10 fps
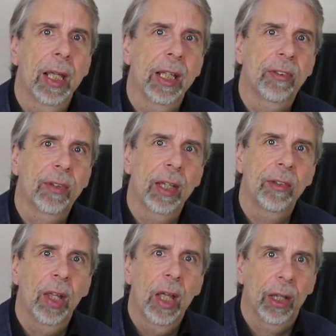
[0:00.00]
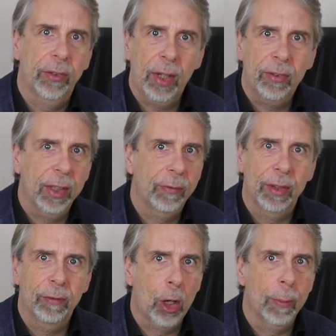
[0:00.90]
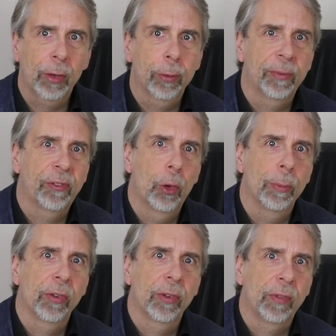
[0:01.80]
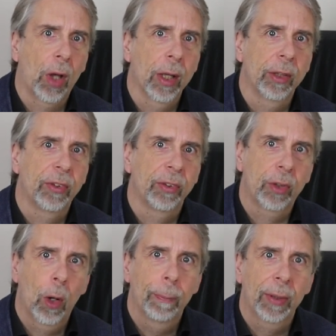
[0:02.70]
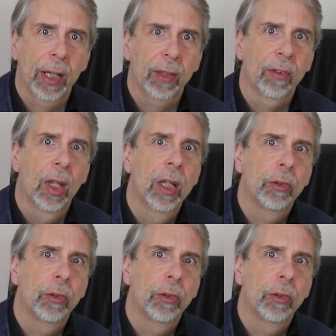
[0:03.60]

It says, assessing the environmental performance of diets is complex